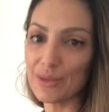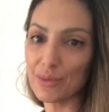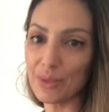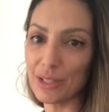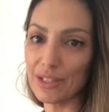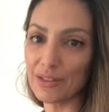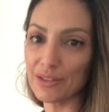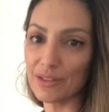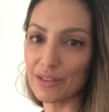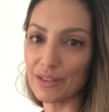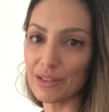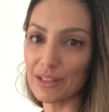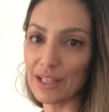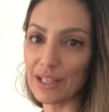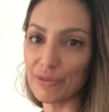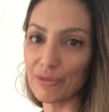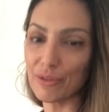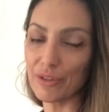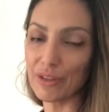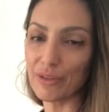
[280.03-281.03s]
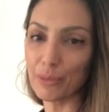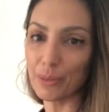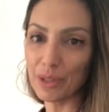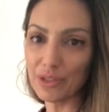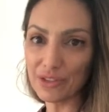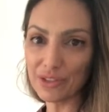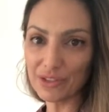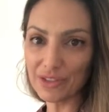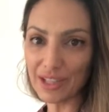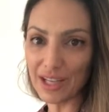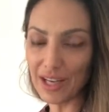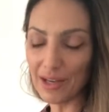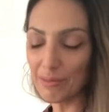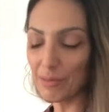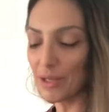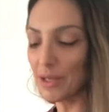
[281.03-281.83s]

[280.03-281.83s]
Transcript: sweeter, like for the winter time,